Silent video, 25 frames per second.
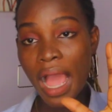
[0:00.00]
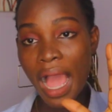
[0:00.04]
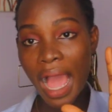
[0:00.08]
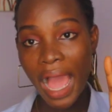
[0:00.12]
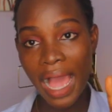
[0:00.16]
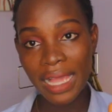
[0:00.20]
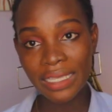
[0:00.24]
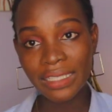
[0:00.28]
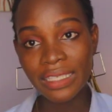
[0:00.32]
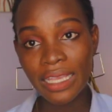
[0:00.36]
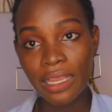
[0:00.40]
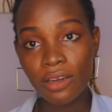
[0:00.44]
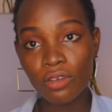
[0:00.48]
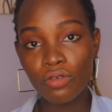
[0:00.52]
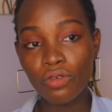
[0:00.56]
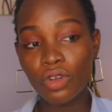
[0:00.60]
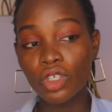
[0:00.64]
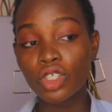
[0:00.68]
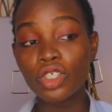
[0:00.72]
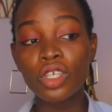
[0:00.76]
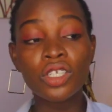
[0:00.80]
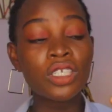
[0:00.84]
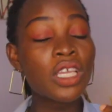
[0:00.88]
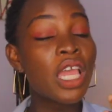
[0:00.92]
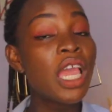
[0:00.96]
answer the
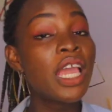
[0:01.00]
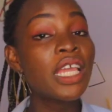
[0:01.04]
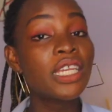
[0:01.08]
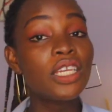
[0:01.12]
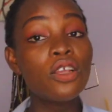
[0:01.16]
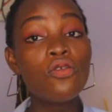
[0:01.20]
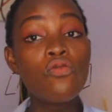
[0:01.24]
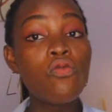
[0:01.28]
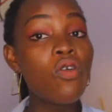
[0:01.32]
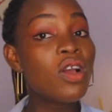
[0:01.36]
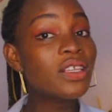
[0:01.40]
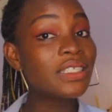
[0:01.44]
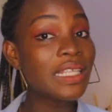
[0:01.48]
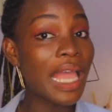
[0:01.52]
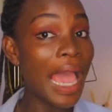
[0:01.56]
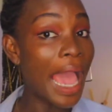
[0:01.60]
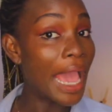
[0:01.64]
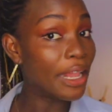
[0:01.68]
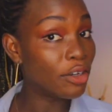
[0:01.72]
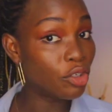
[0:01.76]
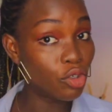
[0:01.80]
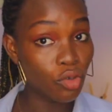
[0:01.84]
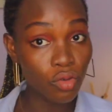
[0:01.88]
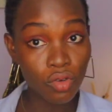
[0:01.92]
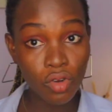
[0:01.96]
questions. The ones that
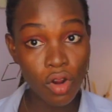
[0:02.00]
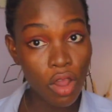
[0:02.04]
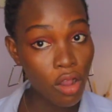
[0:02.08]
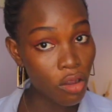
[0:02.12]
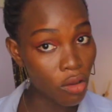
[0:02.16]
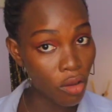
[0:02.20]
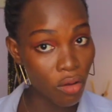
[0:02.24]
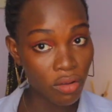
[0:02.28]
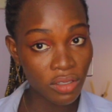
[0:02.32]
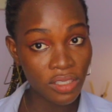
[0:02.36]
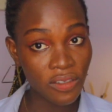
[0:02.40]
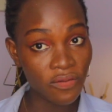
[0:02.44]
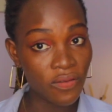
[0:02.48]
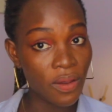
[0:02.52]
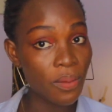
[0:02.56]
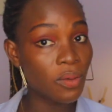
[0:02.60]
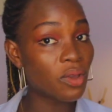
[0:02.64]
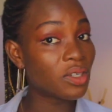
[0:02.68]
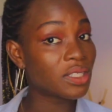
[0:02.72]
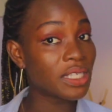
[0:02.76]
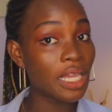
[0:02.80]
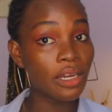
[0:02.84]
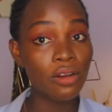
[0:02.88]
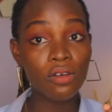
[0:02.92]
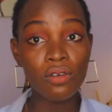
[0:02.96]
I do not cultivate,
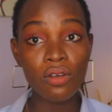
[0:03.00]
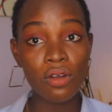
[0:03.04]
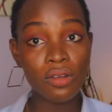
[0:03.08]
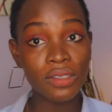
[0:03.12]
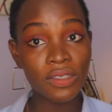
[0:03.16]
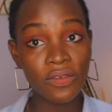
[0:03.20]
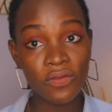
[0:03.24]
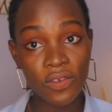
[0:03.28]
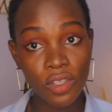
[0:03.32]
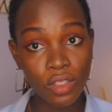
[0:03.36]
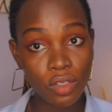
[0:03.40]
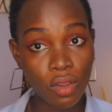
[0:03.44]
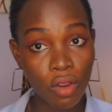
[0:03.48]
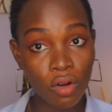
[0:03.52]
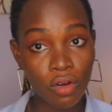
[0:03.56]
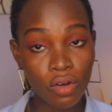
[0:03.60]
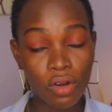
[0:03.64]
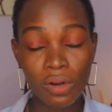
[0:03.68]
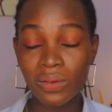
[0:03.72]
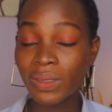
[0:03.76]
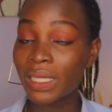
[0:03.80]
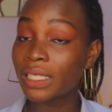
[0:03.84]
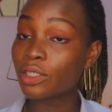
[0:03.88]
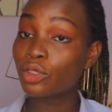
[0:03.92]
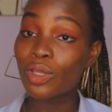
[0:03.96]
because I don't cultivate all
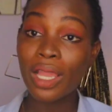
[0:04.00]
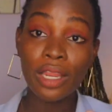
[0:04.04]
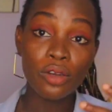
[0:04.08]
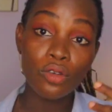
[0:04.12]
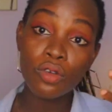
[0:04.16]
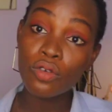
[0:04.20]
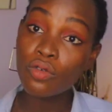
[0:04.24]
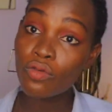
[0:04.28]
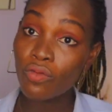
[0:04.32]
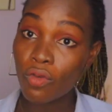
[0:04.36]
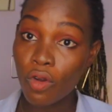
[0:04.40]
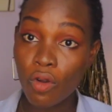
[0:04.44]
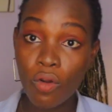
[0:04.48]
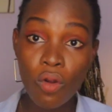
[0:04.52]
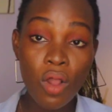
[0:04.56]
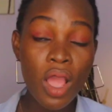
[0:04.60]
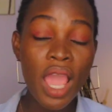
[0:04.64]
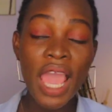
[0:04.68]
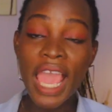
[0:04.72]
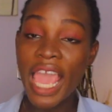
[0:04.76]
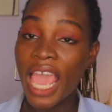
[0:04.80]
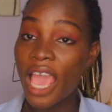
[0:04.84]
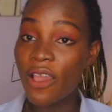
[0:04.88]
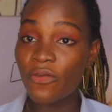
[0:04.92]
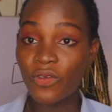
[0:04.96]
crops, and so I don't know
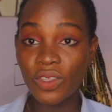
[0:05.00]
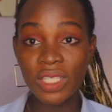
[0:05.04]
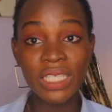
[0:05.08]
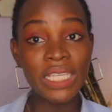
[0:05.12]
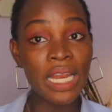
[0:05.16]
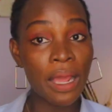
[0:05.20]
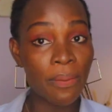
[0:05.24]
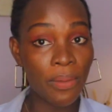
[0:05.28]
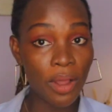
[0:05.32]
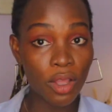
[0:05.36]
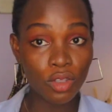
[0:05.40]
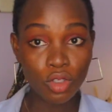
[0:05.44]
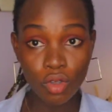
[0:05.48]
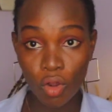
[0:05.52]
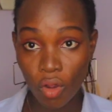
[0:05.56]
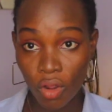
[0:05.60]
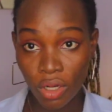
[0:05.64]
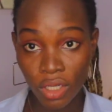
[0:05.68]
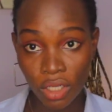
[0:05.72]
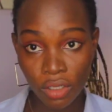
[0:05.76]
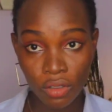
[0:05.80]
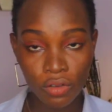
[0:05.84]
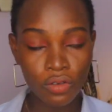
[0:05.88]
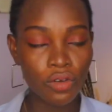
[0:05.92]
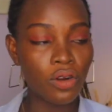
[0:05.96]
everything about all
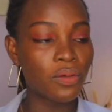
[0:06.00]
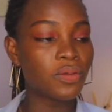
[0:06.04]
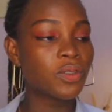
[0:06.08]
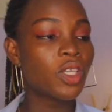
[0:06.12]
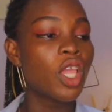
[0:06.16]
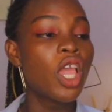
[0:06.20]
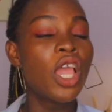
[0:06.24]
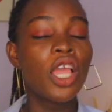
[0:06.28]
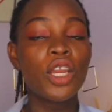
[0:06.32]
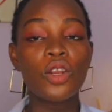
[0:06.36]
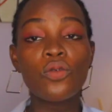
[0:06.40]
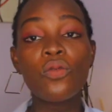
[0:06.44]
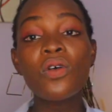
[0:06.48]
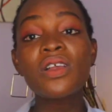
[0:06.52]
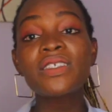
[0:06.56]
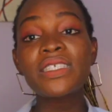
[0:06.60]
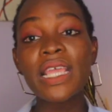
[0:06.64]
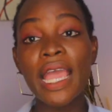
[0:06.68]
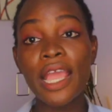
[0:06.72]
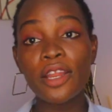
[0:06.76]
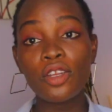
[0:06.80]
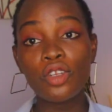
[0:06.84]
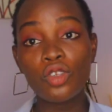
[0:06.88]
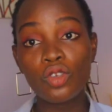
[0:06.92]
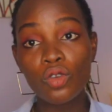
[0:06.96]
the crops. The ones
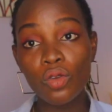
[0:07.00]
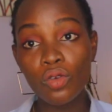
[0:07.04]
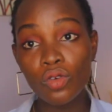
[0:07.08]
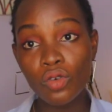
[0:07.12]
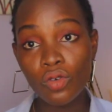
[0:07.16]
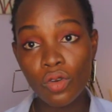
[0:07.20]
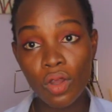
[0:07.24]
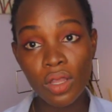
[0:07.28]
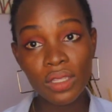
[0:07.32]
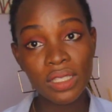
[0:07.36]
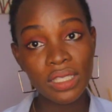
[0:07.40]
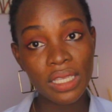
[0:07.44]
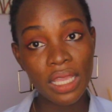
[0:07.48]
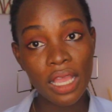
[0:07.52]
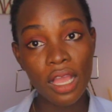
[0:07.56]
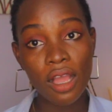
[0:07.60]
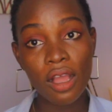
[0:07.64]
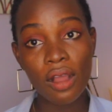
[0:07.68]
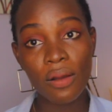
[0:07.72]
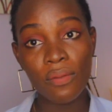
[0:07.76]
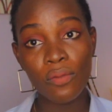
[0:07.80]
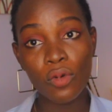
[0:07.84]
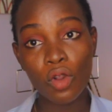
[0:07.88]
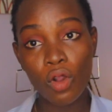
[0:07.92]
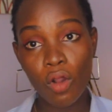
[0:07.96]
I do not
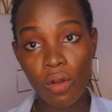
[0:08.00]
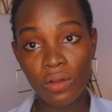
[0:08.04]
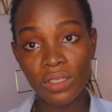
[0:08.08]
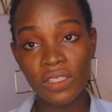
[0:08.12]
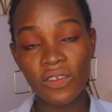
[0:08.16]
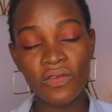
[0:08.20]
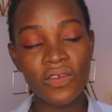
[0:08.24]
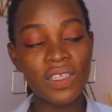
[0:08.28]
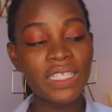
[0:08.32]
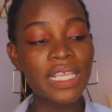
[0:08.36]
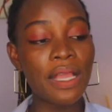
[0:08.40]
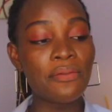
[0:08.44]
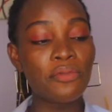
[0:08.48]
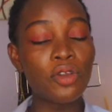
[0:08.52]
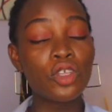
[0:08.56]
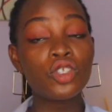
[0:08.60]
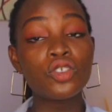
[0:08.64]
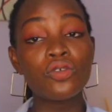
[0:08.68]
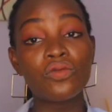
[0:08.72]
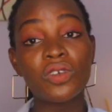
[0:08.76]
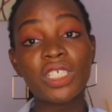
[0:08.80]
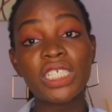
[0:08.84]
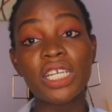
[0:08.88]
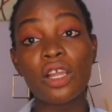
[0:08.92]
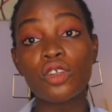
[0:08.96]
cultivate, I'm going
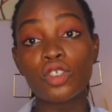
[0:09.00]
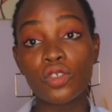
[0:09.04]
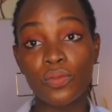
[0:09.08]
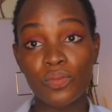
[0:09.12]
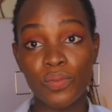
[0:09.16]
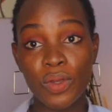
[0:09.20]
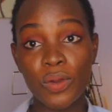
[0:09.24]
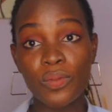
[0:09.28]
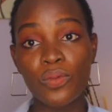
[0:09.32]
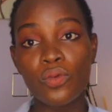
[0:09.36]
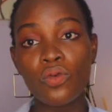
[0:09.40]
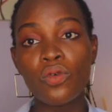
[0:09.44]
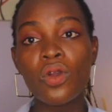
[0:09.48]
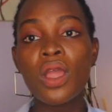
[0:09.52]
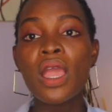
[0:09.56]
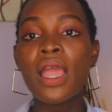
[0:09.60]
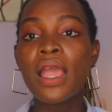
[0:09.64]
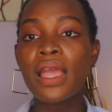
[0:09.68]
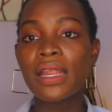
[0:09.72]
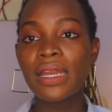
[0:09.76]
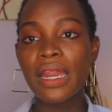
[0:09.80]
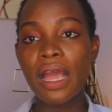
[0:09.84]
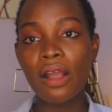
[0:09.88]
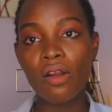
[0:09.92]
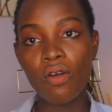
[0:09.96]
to reach out to people
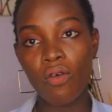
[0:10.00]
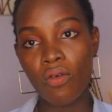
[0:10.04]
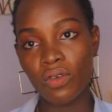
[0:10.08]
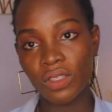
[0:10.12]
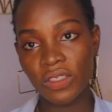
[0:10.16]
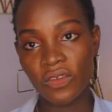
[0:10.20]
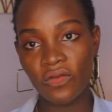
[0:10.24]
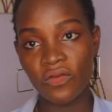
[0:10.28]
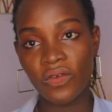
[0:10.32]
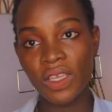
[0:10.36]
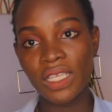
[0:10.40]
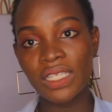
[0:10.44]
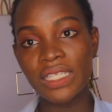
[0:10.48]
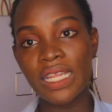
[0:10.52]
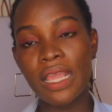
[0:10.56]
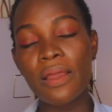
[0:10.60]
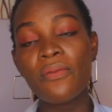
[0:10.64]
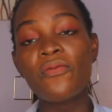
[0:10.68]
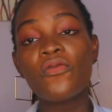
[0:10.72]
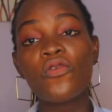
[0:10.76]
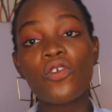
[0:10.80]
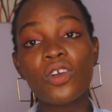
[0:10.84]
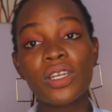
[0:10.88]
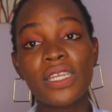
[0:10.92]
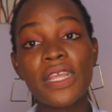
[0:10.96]
that cultivate
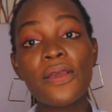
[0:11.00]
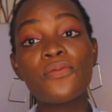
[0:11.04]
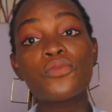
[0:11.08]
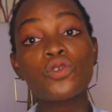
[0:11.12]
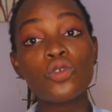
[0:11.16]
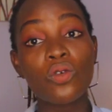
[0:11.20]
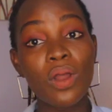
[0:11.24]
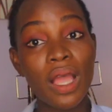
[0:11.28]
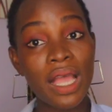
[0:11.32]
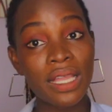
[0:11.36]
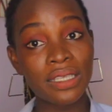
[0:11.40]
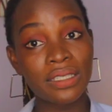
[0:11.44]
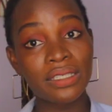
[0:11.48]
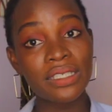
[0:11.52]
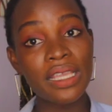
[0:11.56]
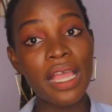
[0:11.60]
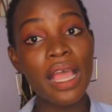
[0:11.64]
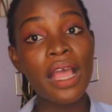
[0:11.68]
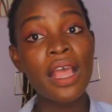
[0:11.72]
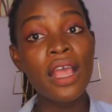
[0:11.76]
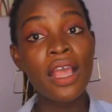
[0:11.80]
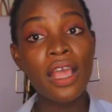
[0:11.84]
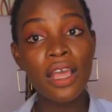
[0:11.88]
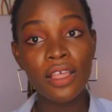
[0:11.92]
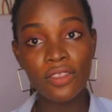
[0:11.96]
them for them to
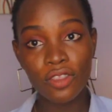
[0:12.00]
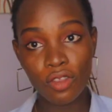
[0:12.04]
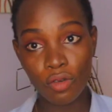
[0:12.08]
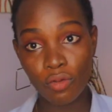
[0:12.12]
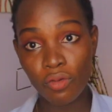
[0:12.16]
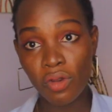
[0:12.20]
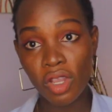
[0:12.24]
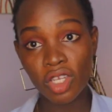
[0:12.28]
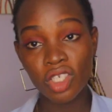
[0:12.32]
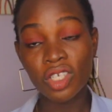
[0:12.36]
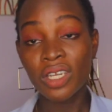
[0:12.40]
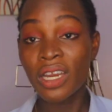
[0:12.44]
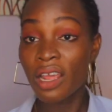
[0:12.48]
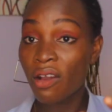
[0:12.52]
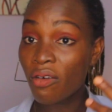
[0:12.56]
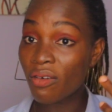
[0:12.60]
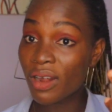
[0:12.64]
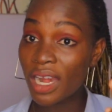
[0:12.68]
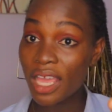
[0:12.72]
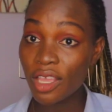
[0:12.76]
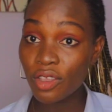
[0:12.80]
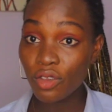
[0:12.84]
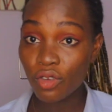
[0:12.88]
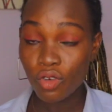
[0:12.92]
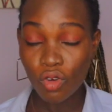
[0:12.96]
answer the question. I will
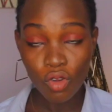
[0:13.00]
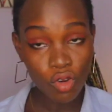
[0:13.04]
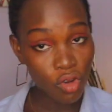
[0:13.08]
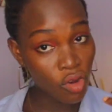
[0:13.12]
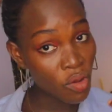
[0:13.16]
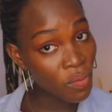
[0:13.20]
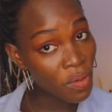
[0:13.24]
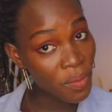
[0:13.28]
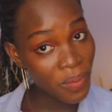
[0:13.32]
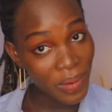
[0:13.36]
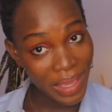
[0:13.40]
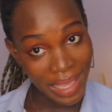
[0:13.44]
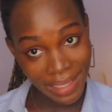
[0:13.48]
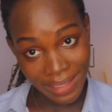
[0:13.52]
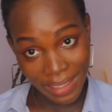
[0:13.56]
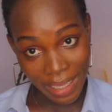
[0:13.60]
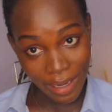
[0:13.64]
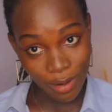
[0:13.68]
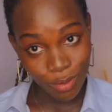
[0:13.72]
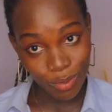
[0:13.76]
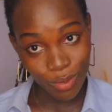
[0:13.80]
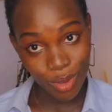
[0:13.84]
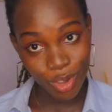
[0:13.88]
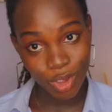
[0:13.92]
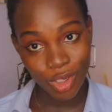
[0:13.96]
let you know. No, maybe answer
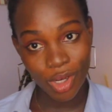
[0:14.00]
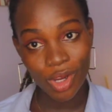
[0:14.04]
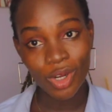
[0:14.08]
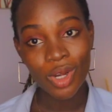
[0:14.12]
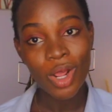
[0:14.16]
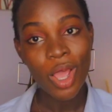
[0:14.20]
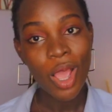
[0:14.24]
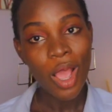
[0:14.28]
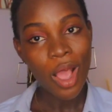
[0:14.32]
the question.